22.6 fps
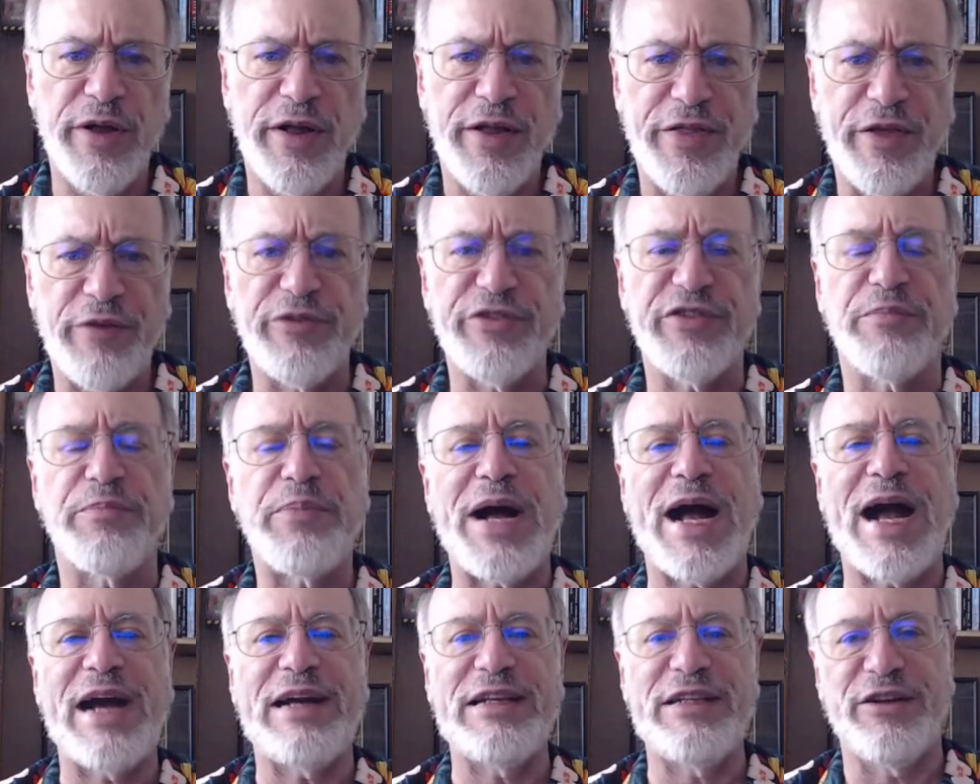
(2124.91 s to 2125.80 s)
that was a
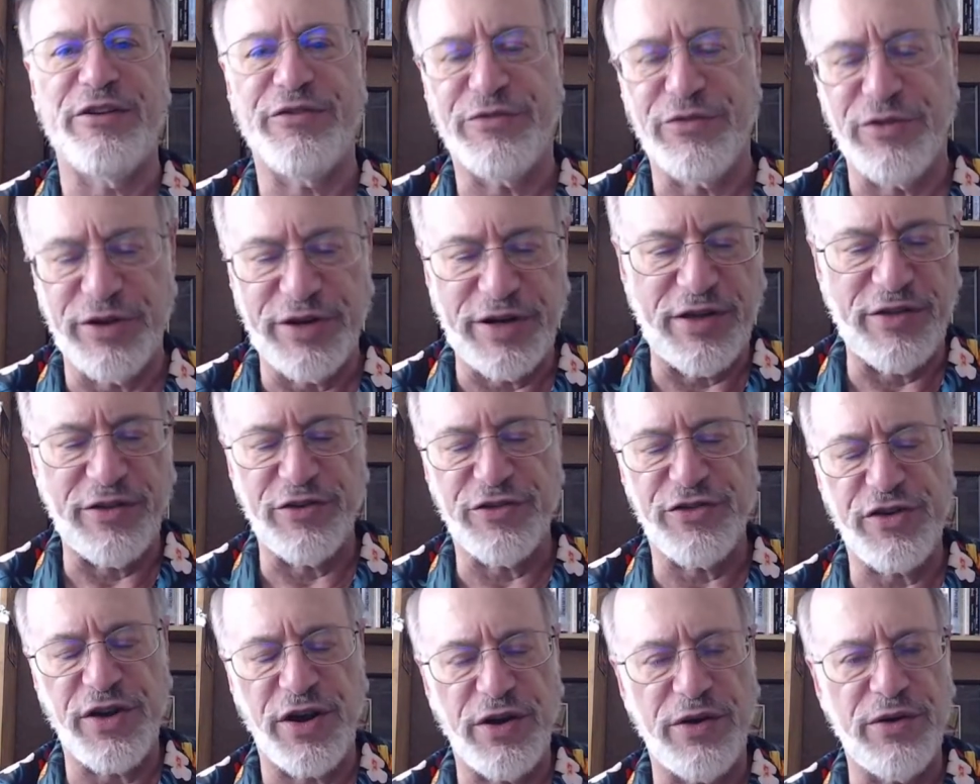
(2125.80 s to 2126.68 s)
pilot for another
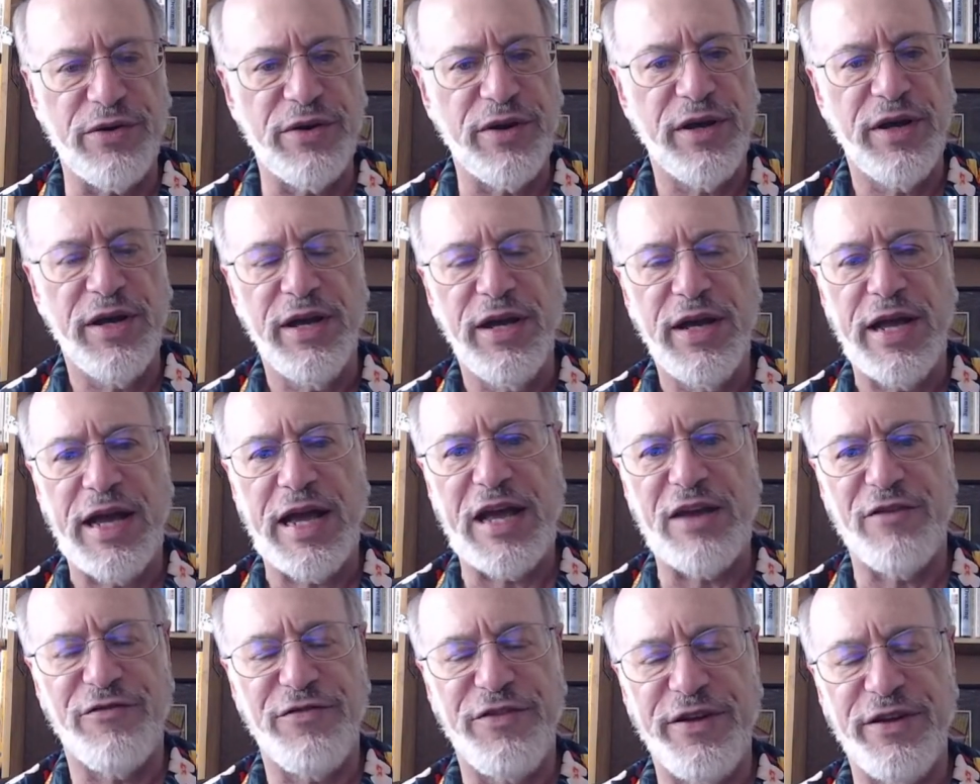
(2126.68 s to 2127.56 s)
show,
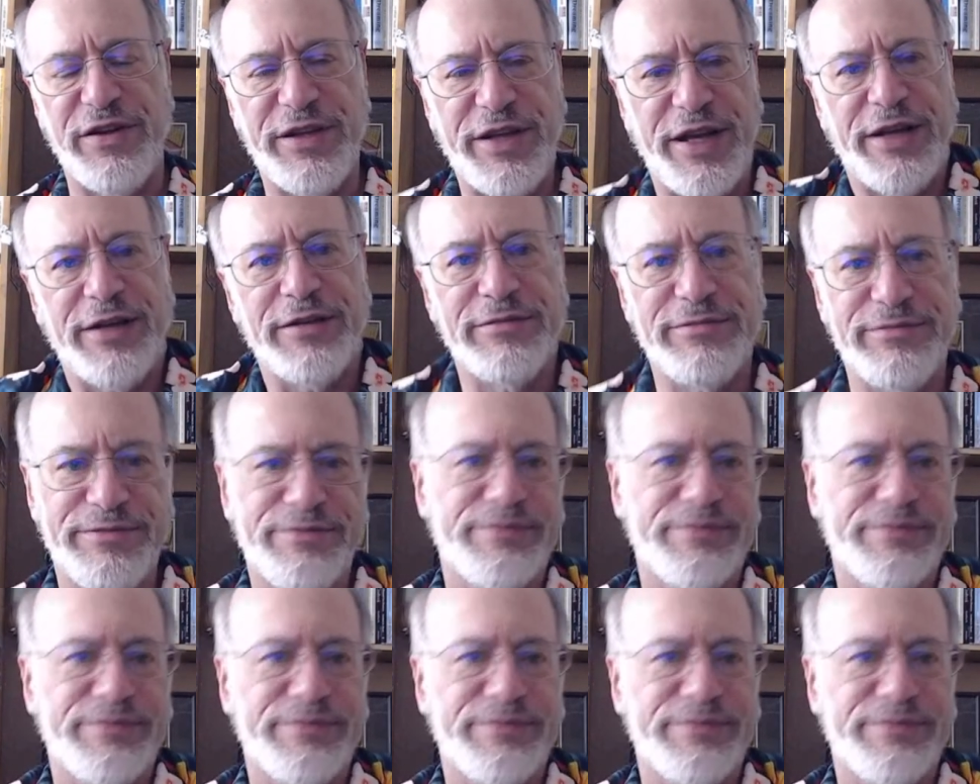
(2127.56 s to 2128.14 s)
and feeling,